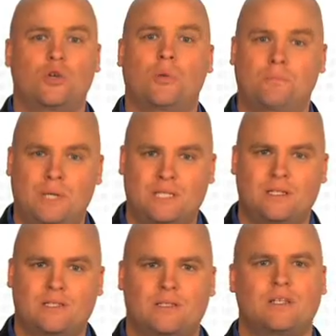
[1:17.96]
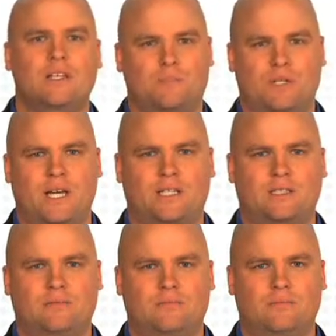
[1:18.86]
Your business is
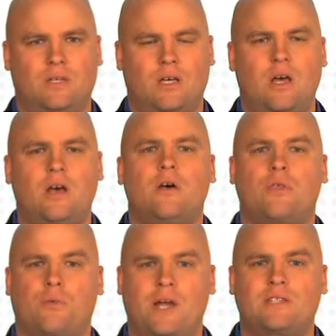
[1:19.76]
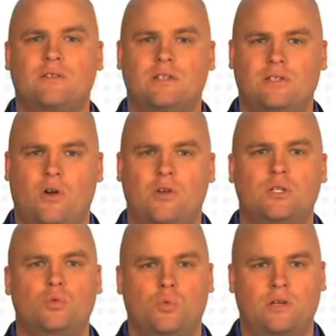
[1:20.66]
protected. Threats are
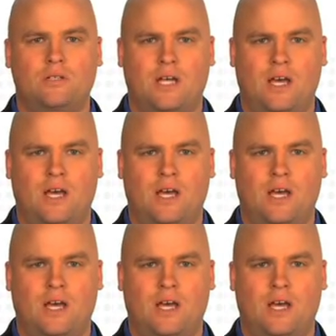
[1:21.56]
disarmed in real